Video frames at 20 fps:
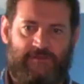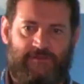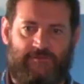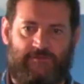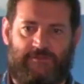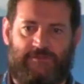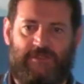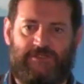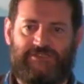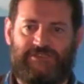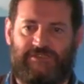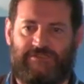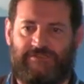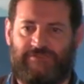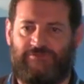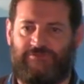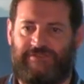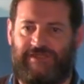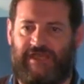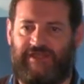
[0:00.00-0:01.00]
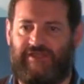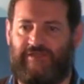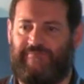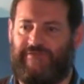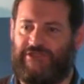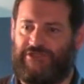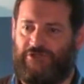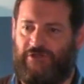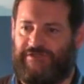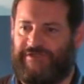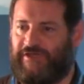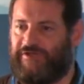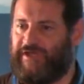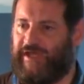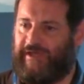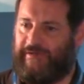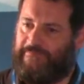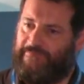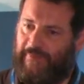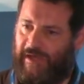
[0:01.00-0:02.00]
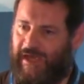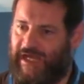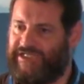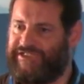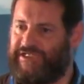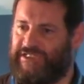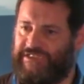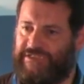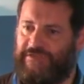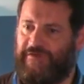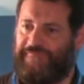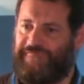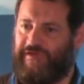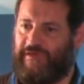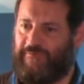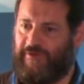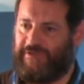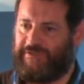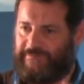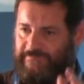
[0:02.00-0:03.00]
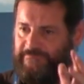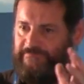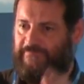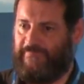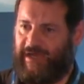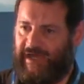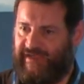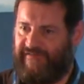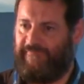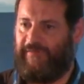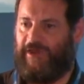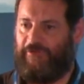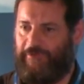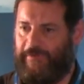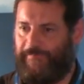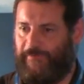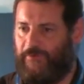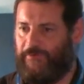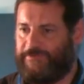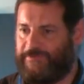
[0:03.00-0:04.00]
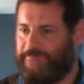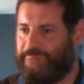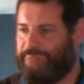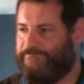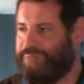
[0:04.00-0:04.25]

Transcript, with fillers: but not to take the measure and say, okay, I changed nothing, but I have my report.